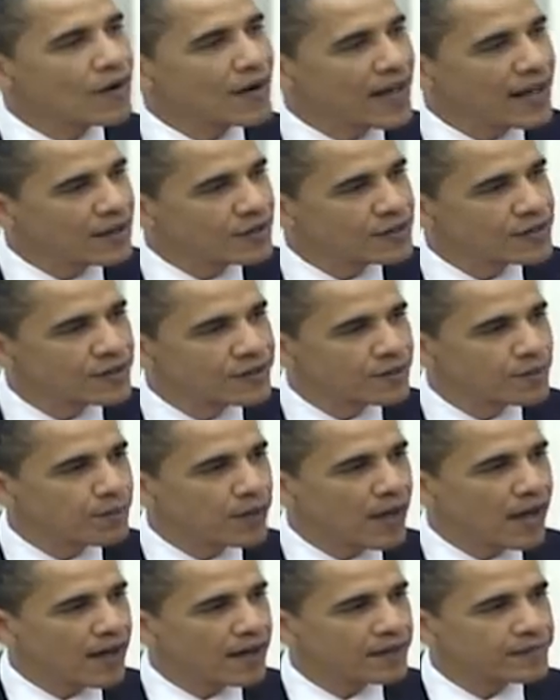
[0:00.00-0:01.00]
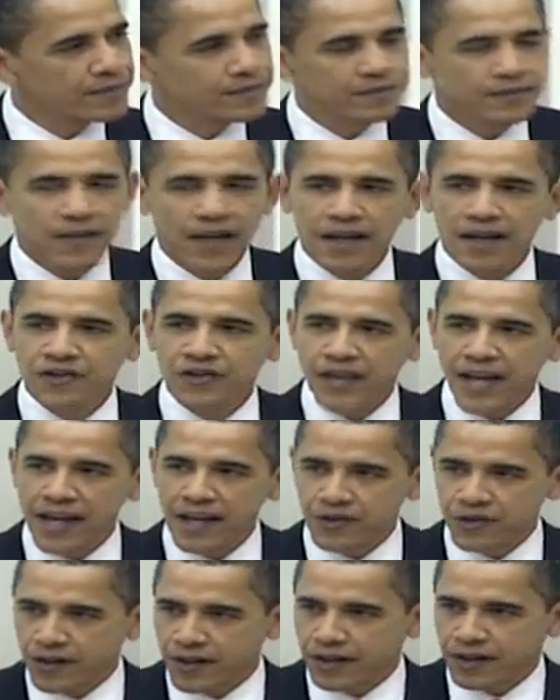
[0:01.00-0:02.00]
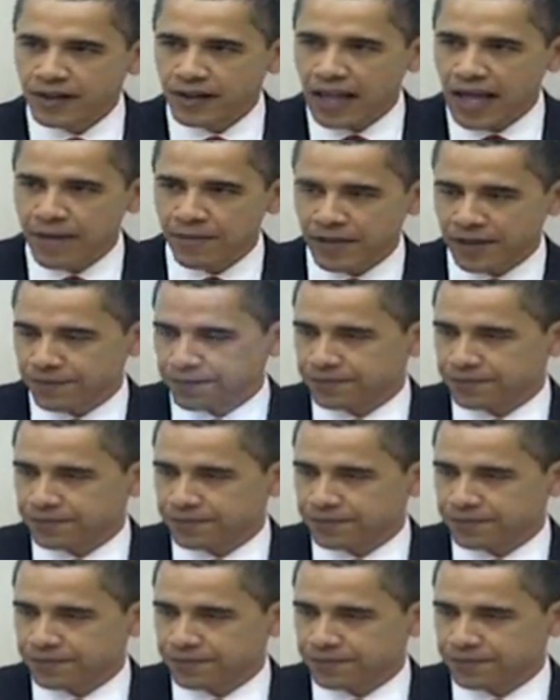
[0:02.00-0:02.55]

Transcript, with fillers: energy supply and a changing climate,